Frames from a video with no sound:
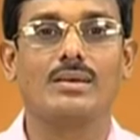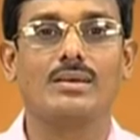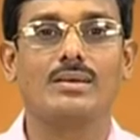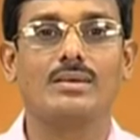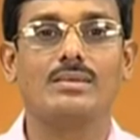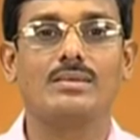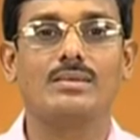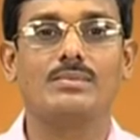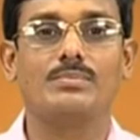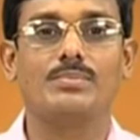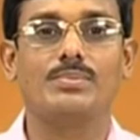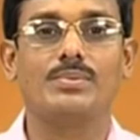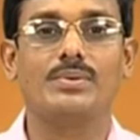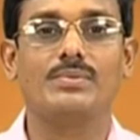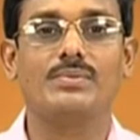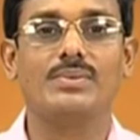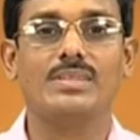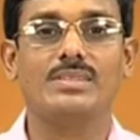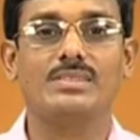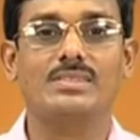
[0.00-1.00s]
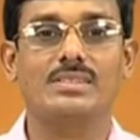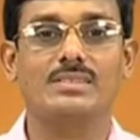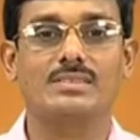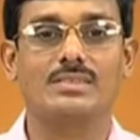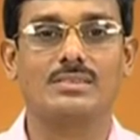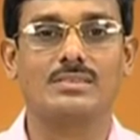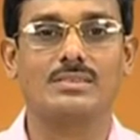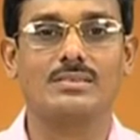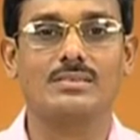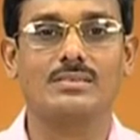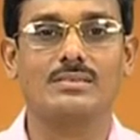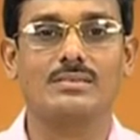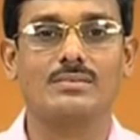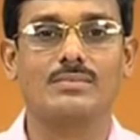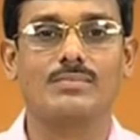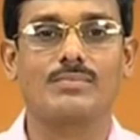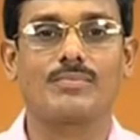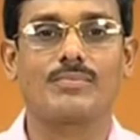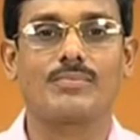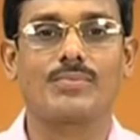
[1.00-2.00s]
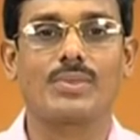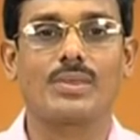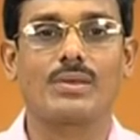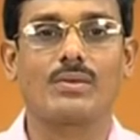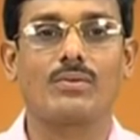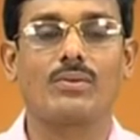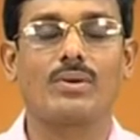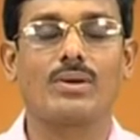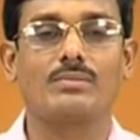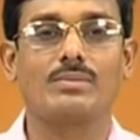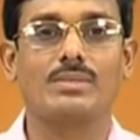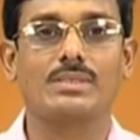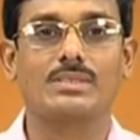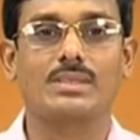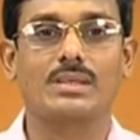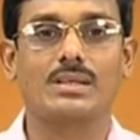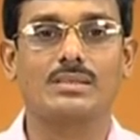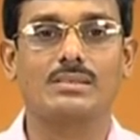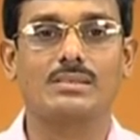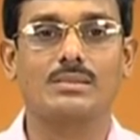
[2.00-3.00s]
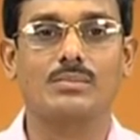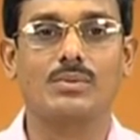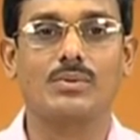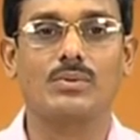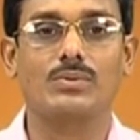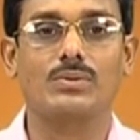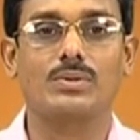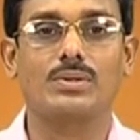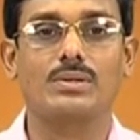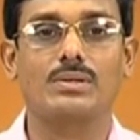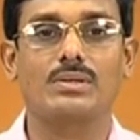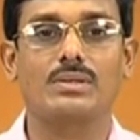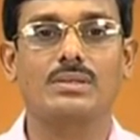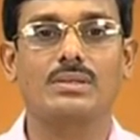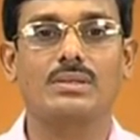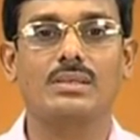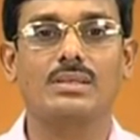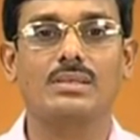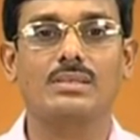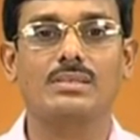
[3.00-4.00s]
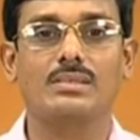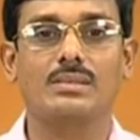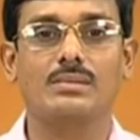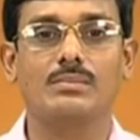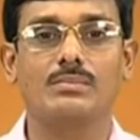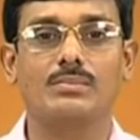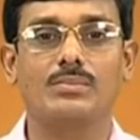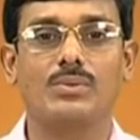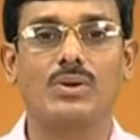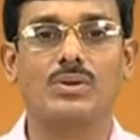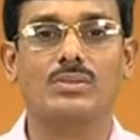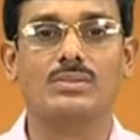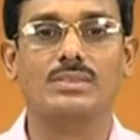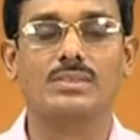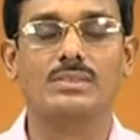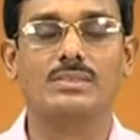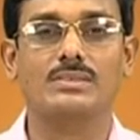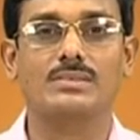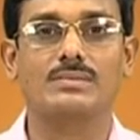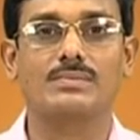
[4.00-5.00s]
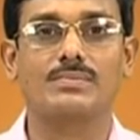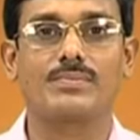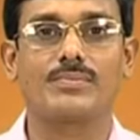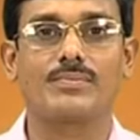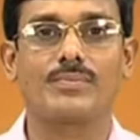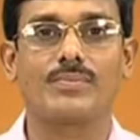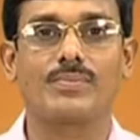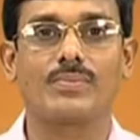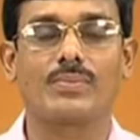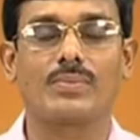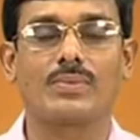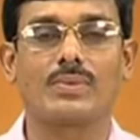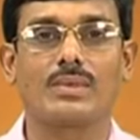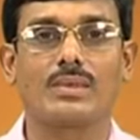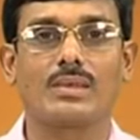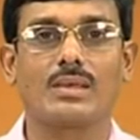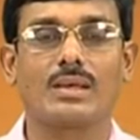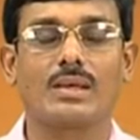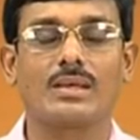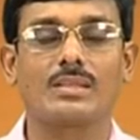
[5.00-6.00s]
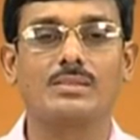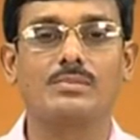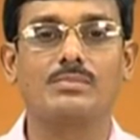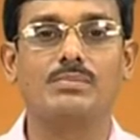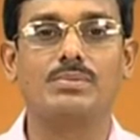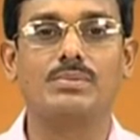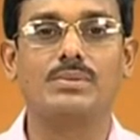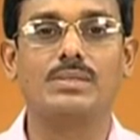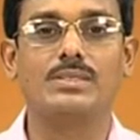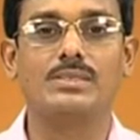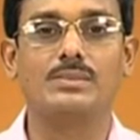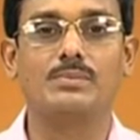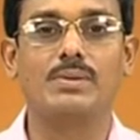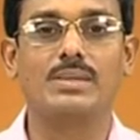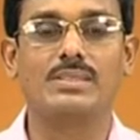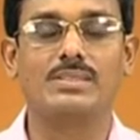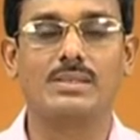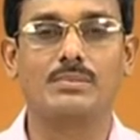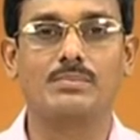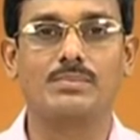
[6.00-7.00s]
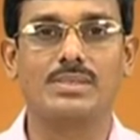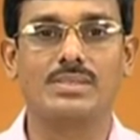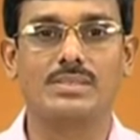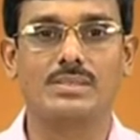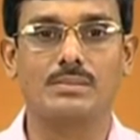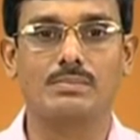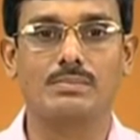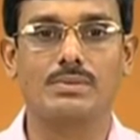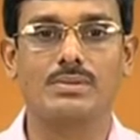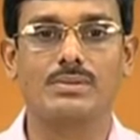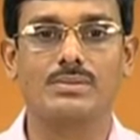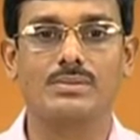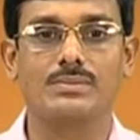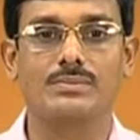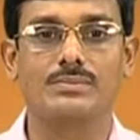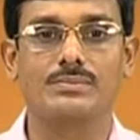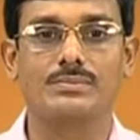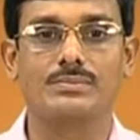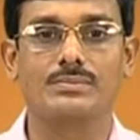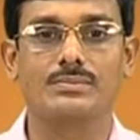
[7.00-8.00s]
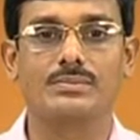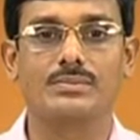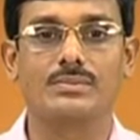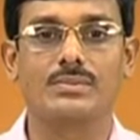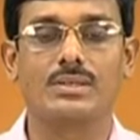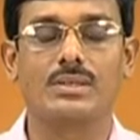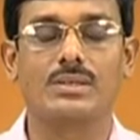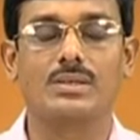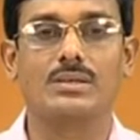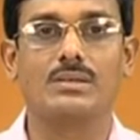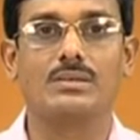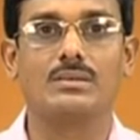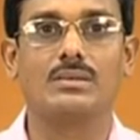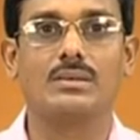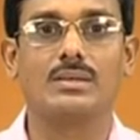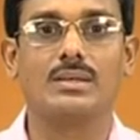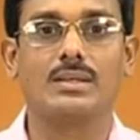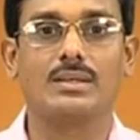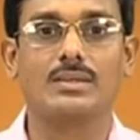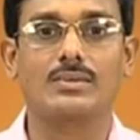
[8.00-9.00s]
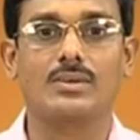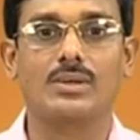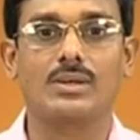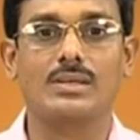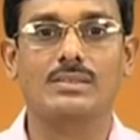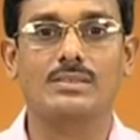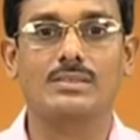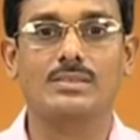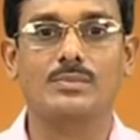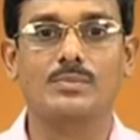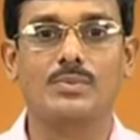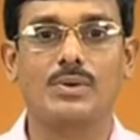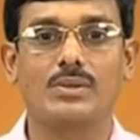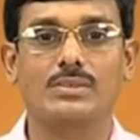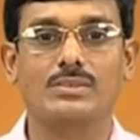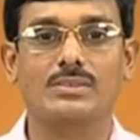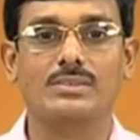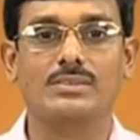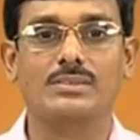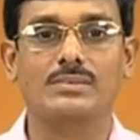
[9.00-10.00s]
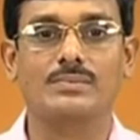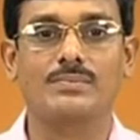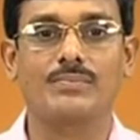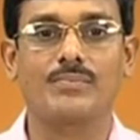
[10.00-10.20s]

In the previous session, we have discussed about the ECM process, its basic principles, the electrolysis process